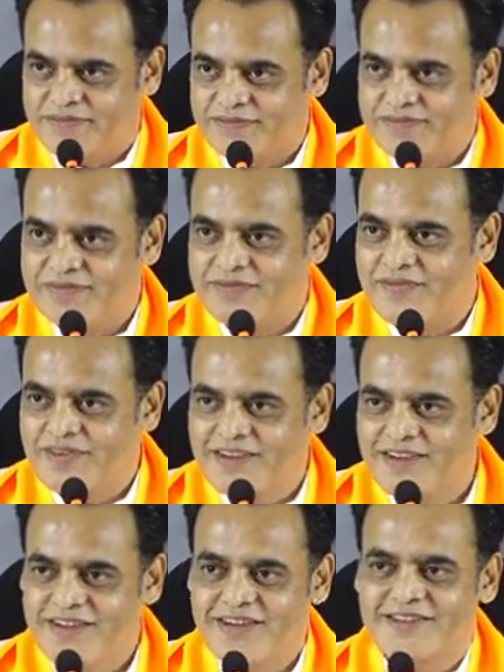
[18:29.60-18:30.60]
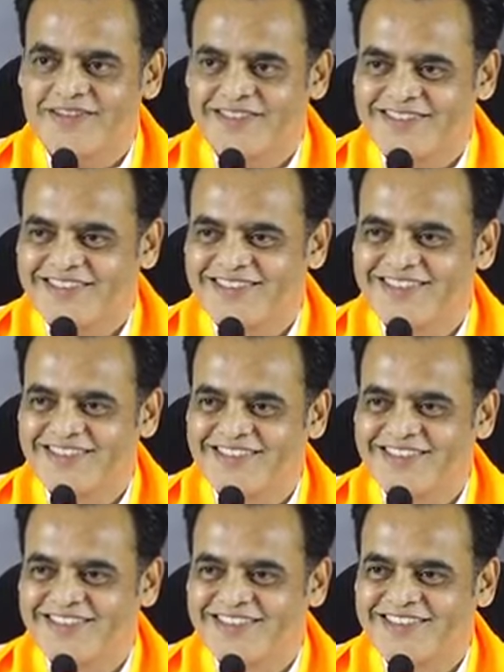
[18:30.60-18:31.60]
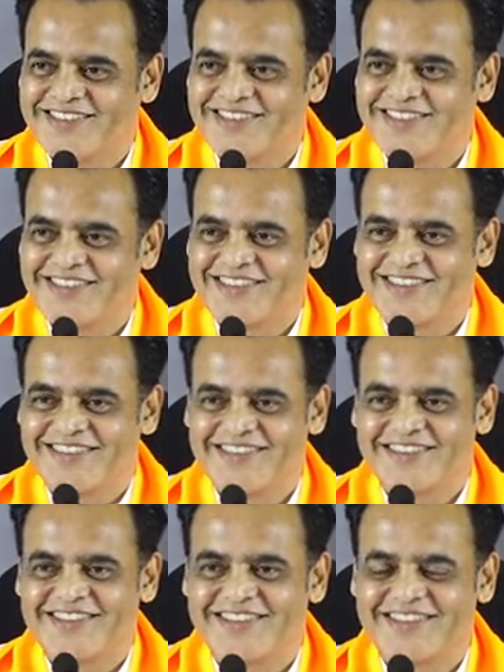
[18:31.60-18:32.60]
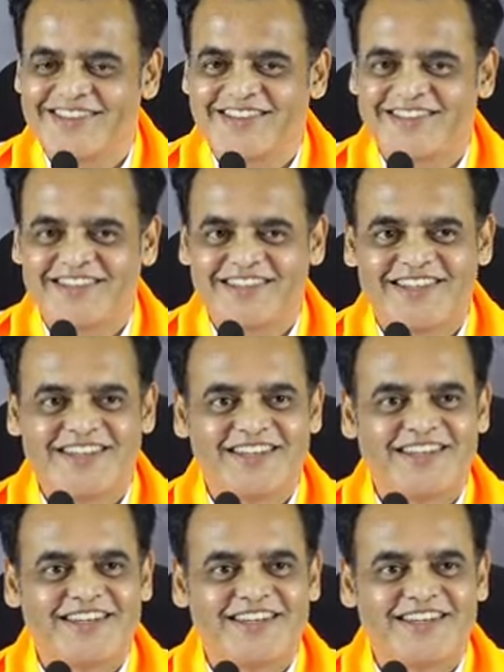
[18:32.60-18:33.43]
Nothing is said.